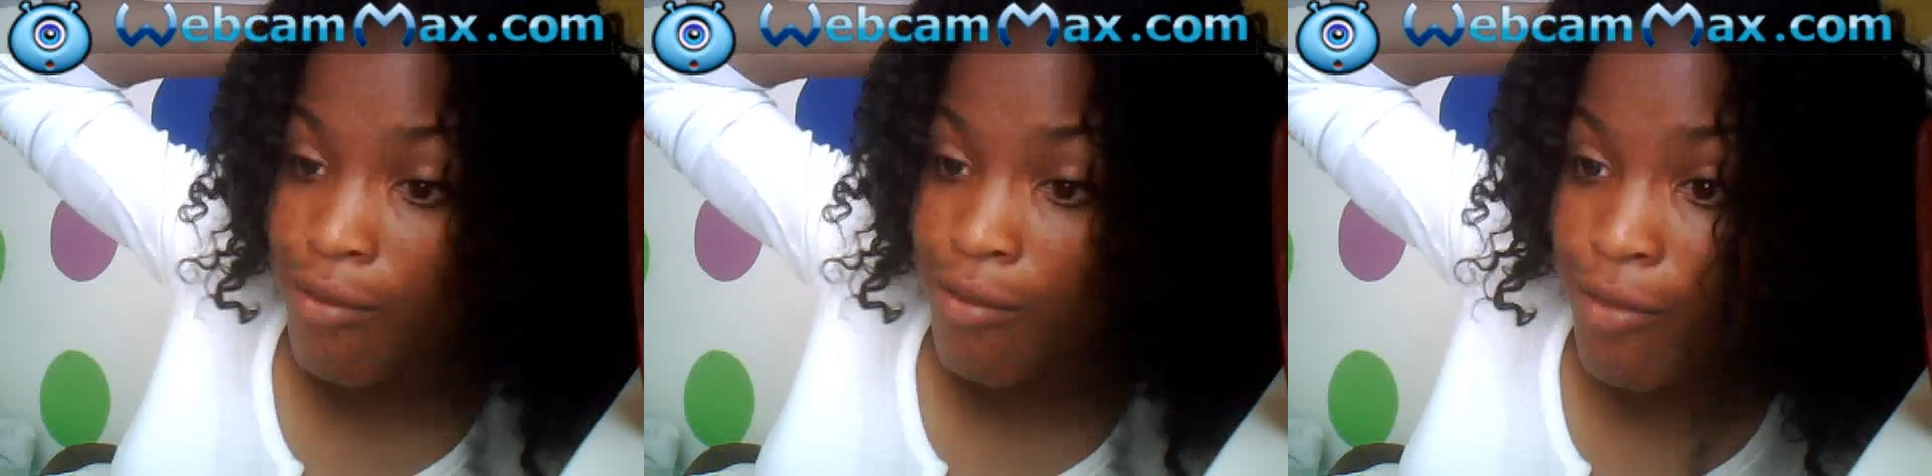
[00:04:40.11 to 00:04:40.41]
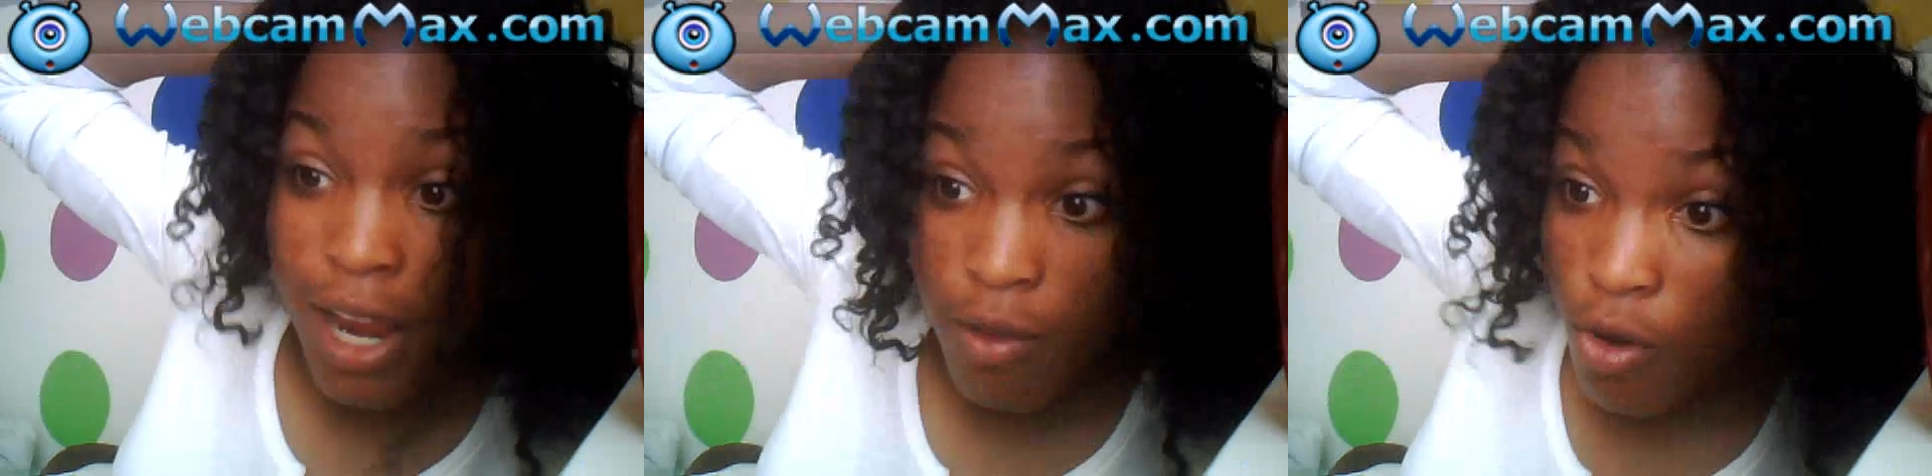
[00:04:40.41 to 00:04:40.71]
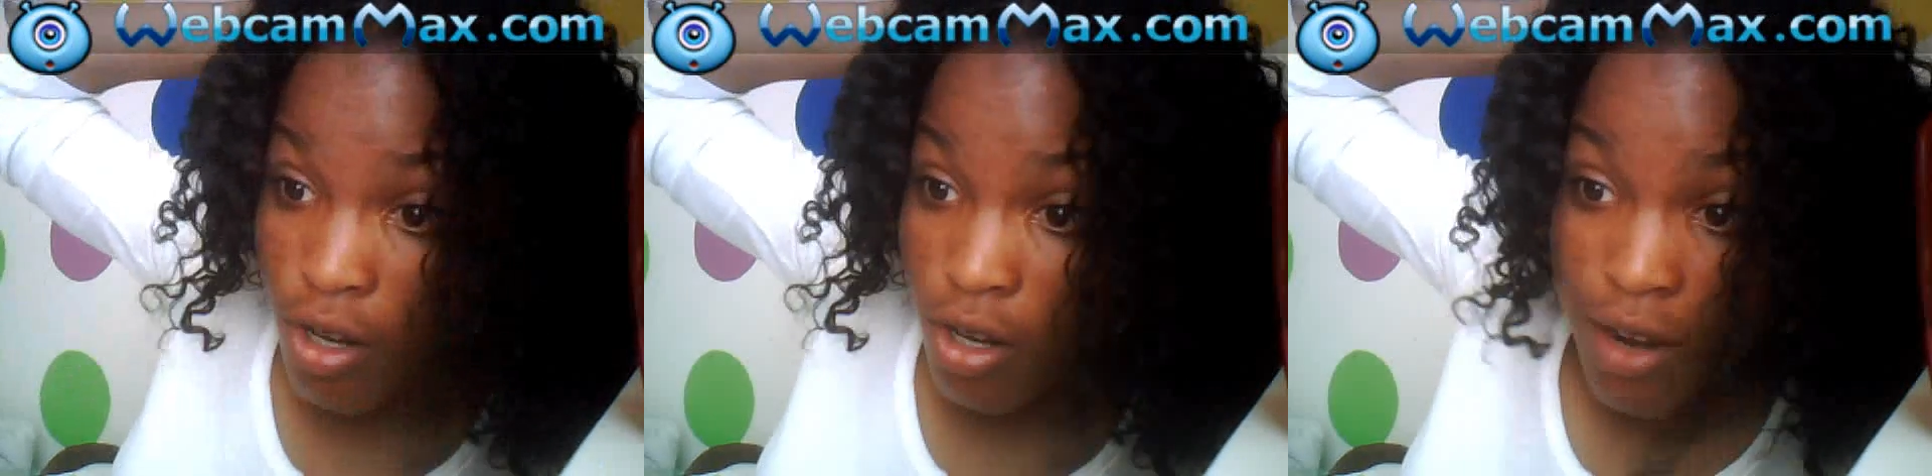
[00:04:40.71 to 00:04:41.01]
every
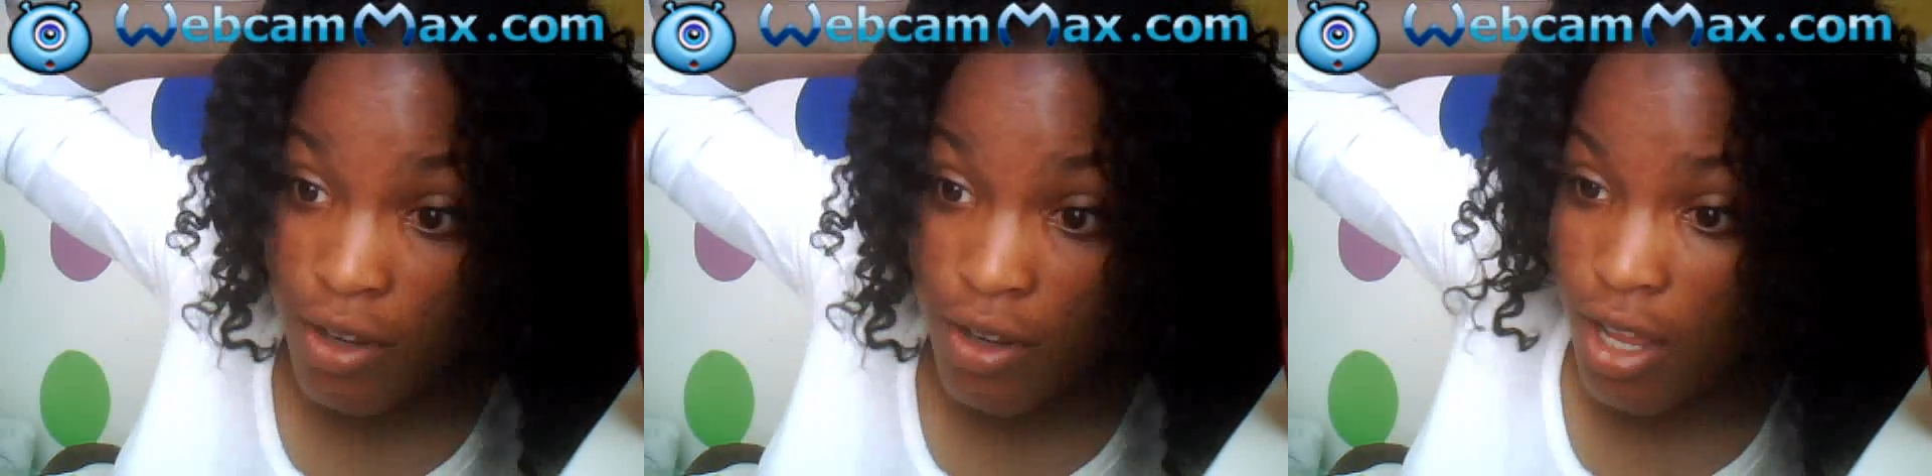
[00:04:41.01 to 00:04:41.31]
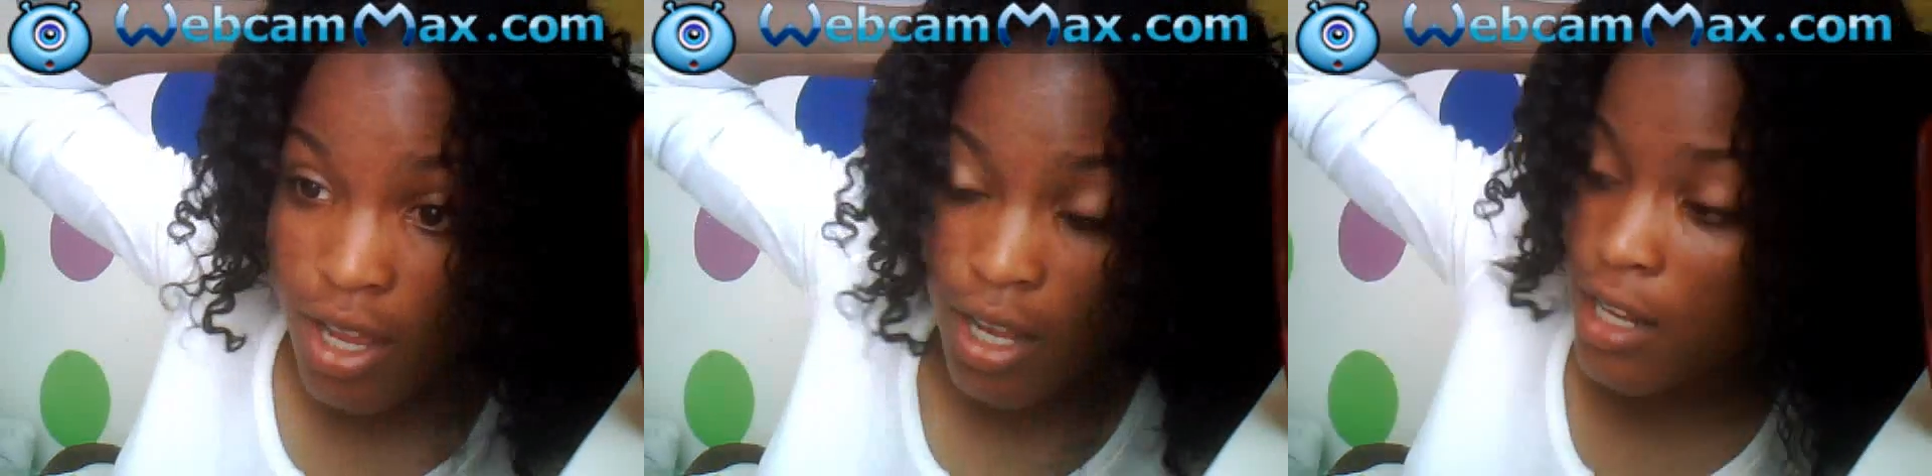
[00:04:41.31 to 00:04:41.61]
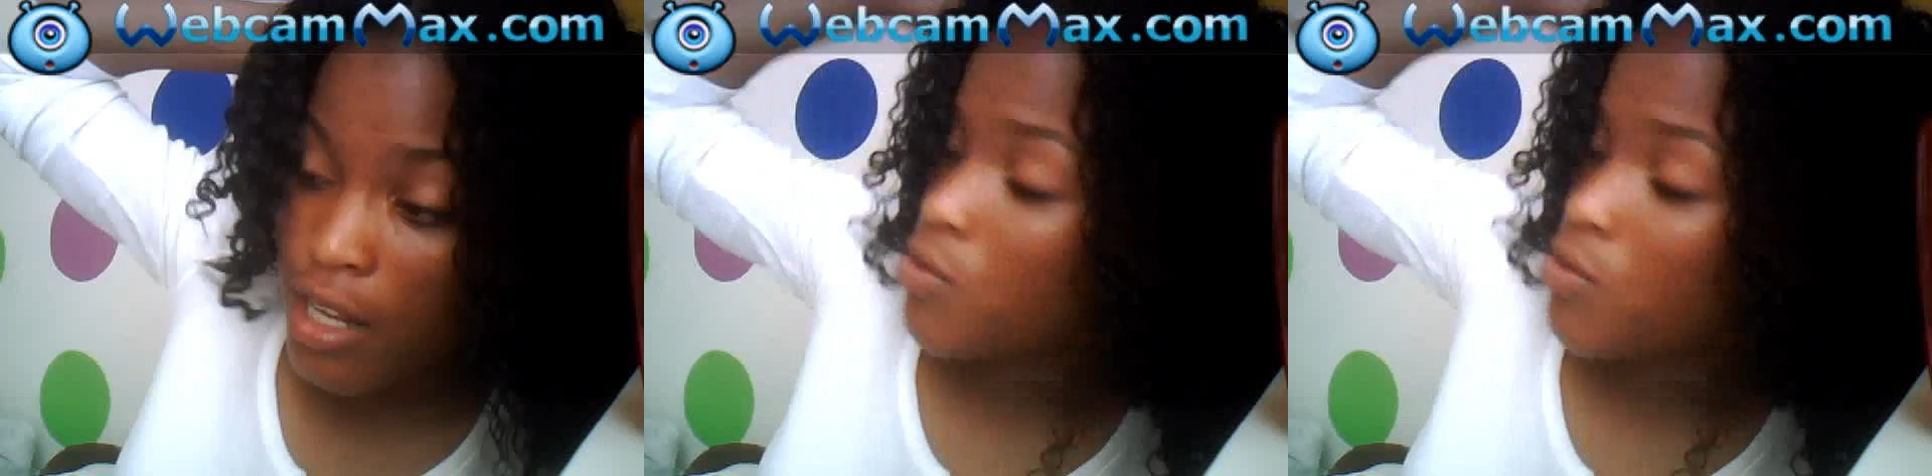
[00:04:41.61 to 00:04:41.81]
morning, every night, and I do